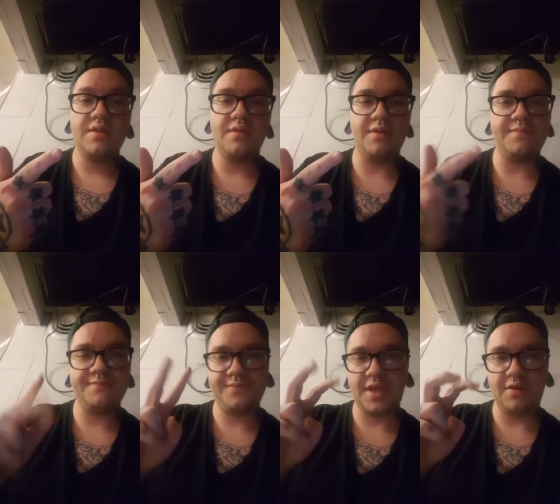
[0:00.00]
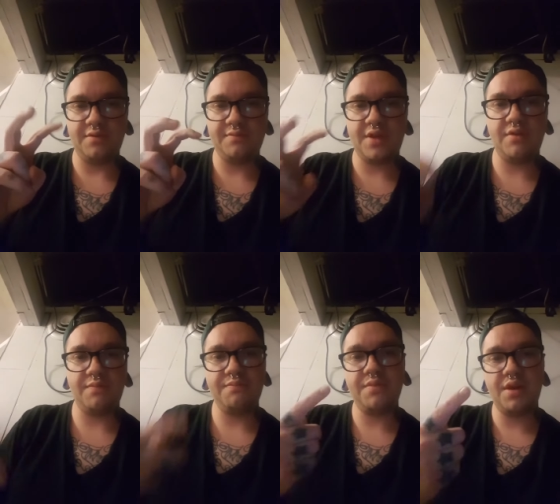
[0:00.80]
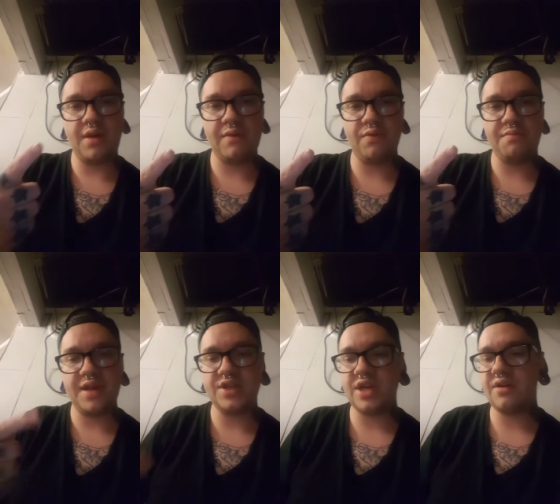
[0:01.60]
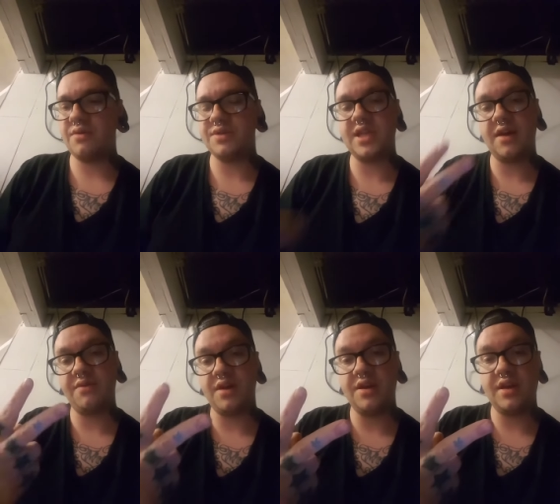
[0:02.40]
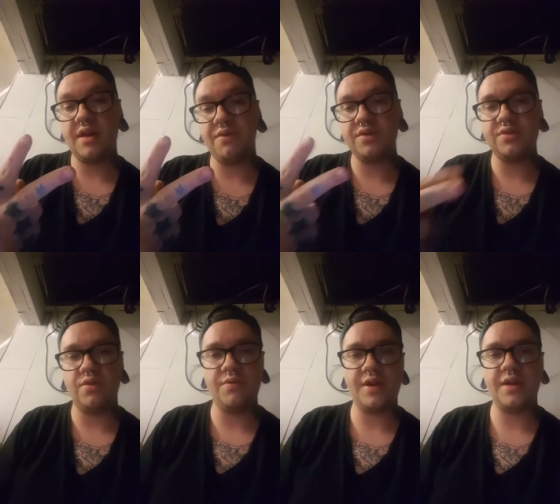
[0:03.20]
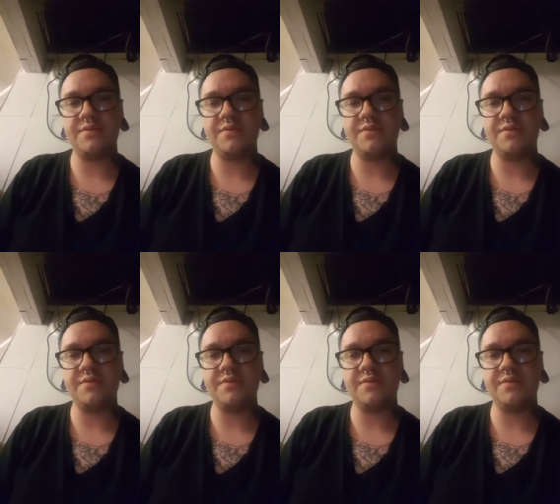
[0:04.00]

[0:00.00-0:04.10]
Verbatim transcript: Well, you know your your Edward made shout. It will stack with any Night Burst Soul Break.